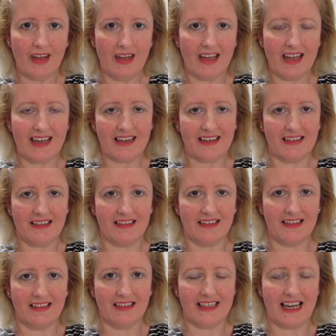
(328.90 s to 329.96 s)

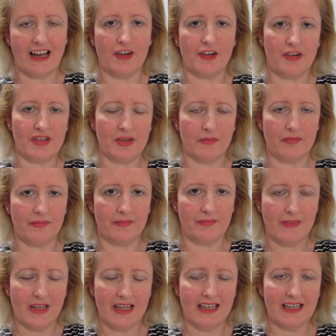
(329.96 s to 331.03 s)
And yeah, I know
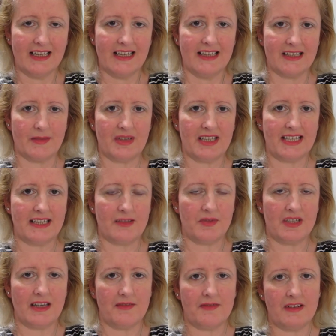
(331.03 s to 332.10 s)
somebody said to
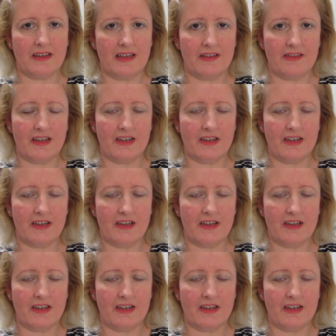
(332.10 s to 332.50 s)
me, yeah,